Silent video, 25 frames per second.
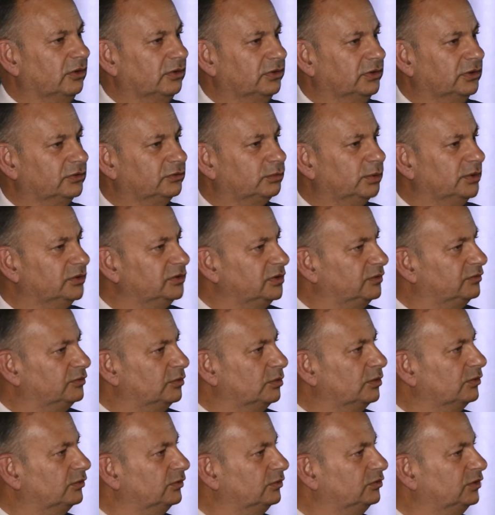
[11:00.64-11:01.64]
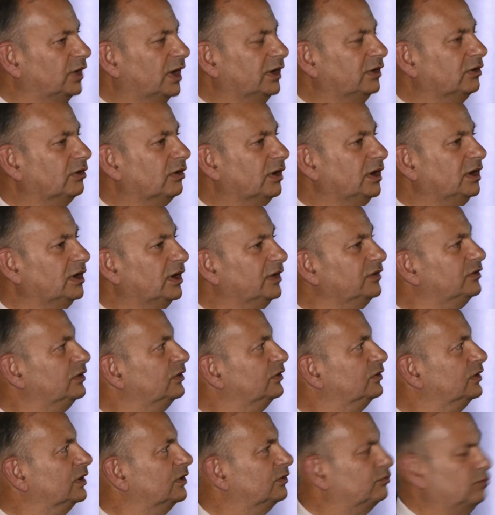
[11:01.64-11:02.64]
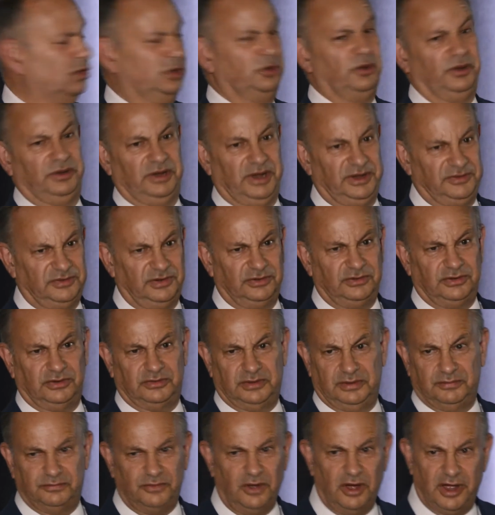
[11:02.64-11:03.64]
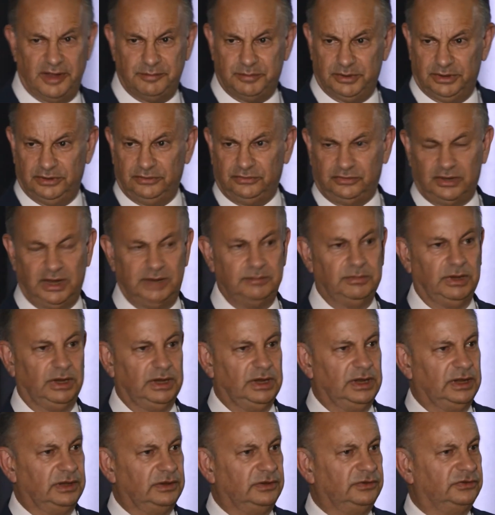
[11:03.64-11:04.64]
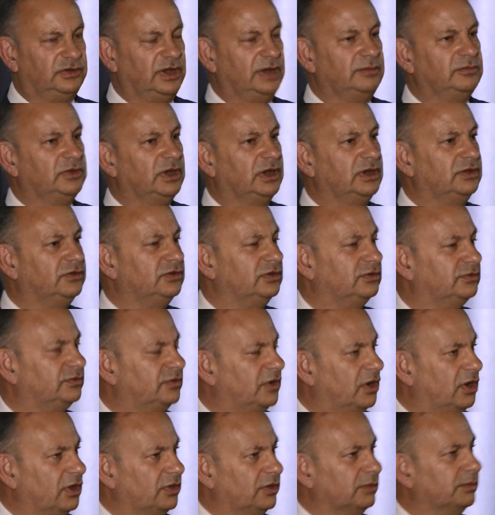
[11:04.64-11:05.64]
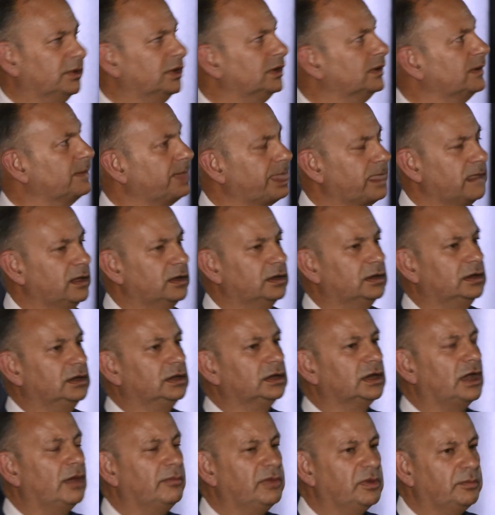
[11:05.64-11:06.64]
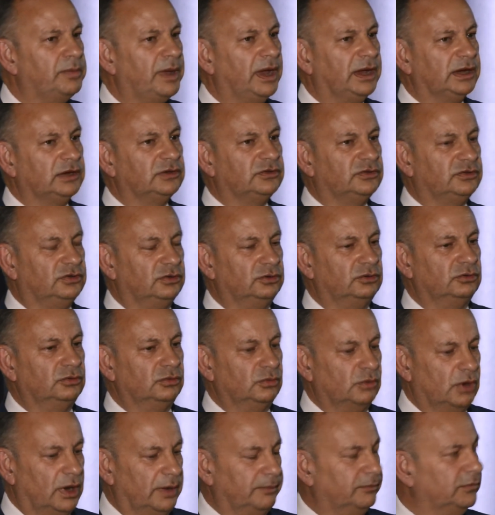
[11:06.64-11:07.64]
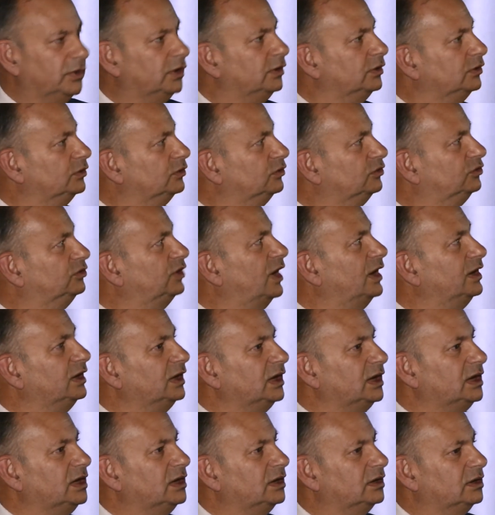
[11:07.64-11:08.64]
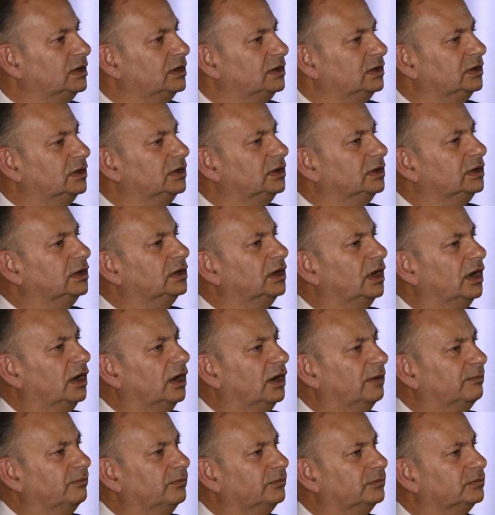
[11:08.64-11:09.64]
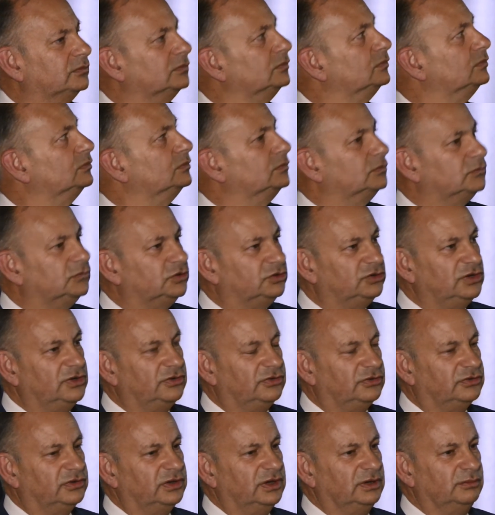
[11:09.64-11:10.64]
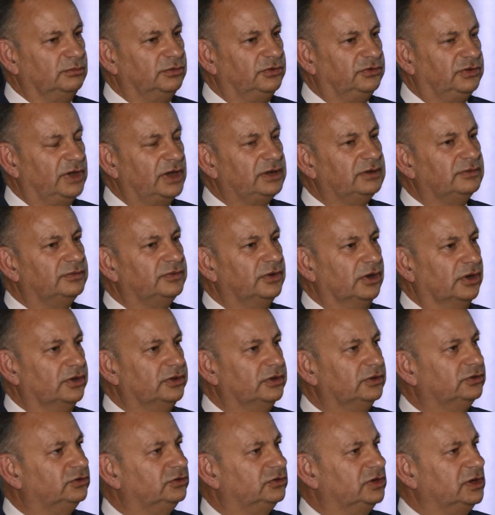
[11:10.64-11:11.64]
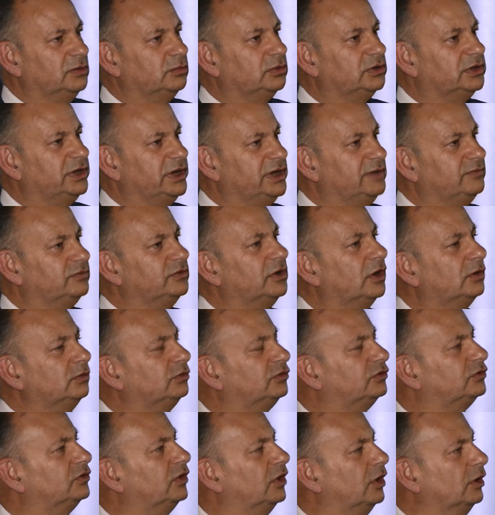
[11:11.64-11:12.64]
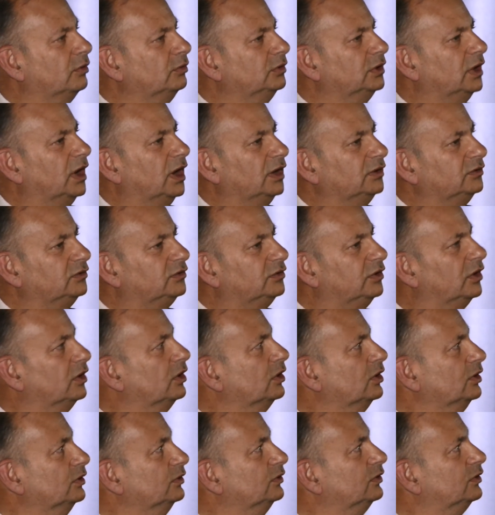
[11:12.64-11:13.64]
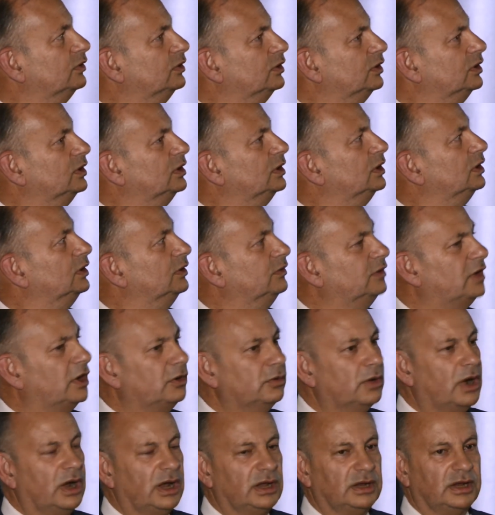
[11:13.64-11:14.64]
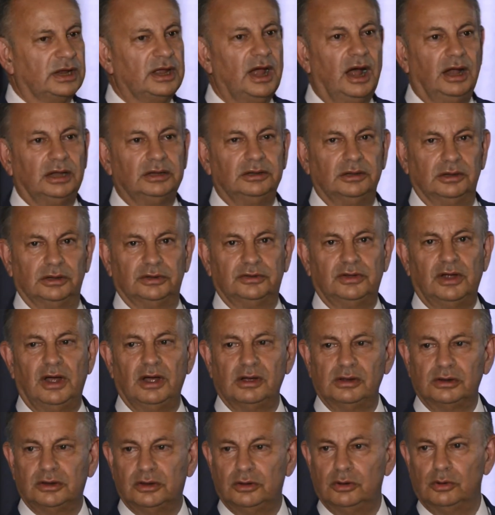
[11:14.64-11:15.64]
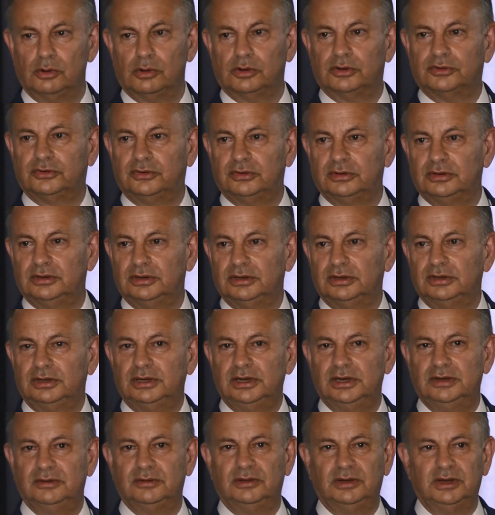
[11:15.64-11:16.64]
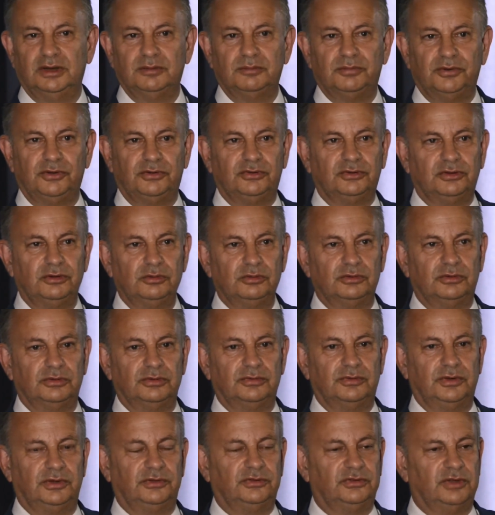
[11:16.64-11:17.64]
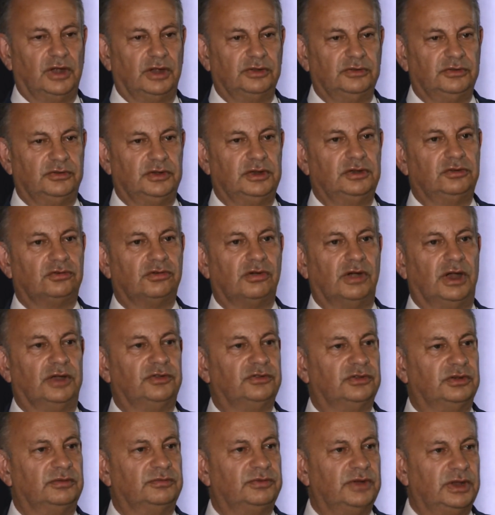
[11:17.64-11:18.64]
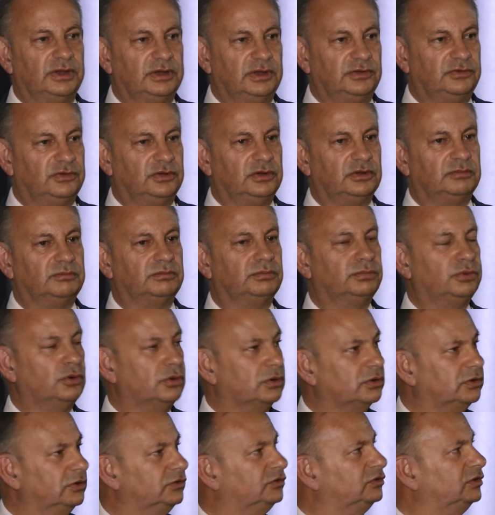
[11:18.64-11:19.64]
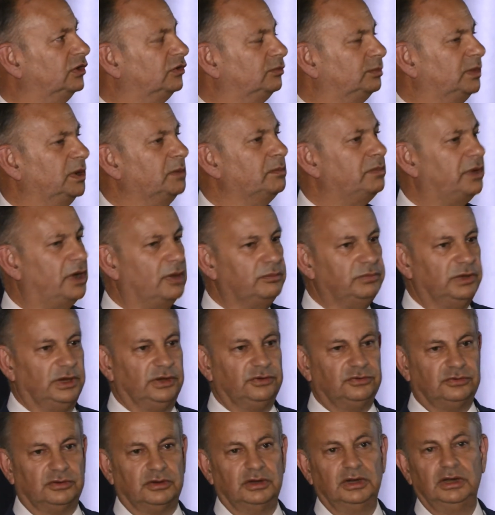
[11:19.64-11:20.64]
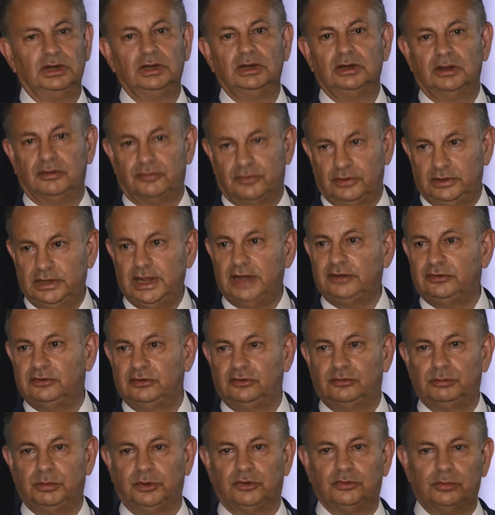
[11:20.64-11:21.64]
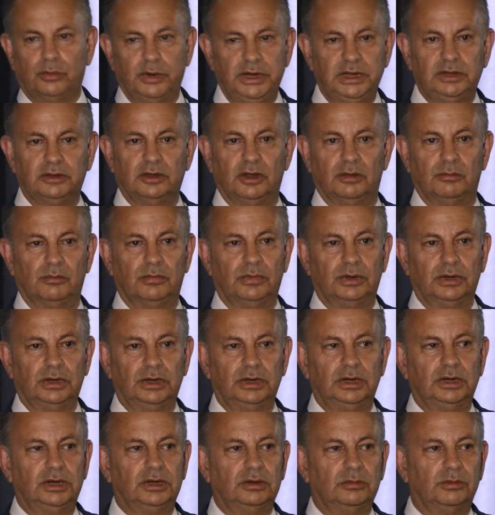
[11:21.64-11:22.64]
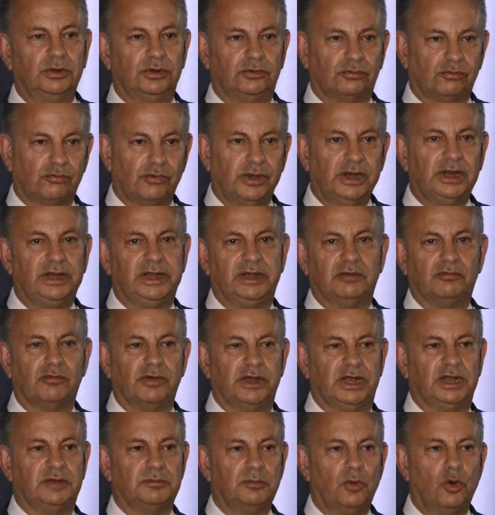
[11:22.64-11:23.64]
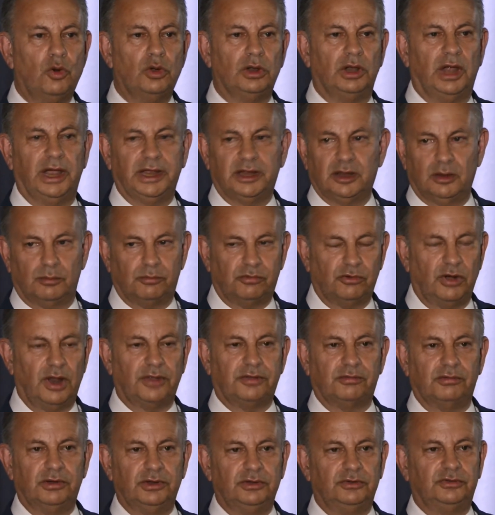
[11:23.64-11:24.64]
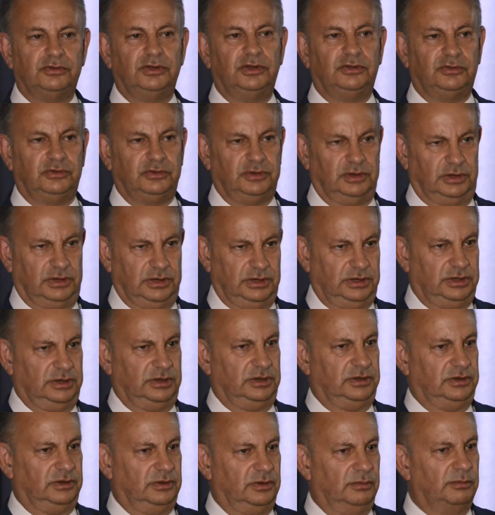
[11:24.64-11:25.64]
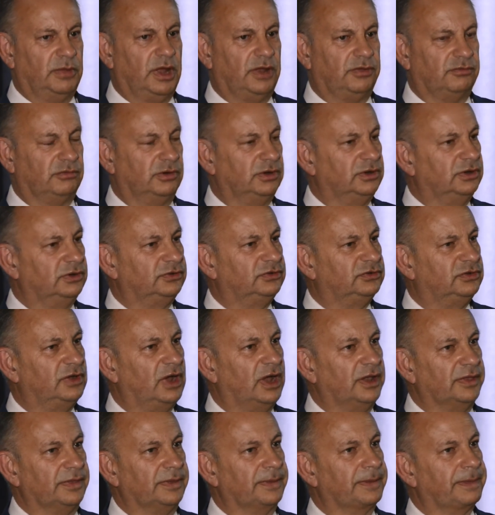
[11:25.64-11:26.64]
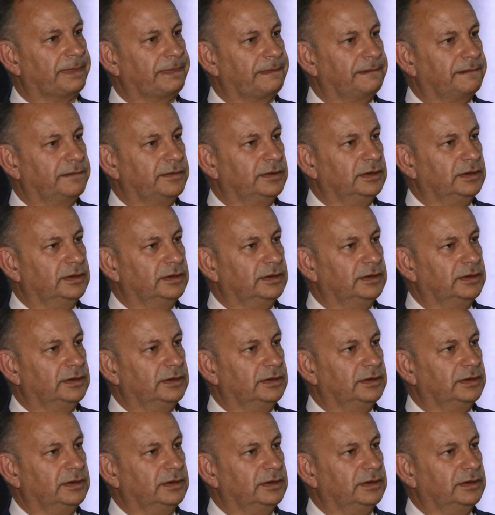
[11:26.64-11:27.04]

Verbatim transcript: on the 24th of January 1960, well, not 1965, but the same, the same day as his father. But coming back to um, Jenny, um, she, it was said of her that she would leave no stone unturned, no cutlet uncooked in, in pursuit of her son's interest. In fact, there's a book that's just been published of the letters between them, which really read more like a brother and sister than a, a mother and a son,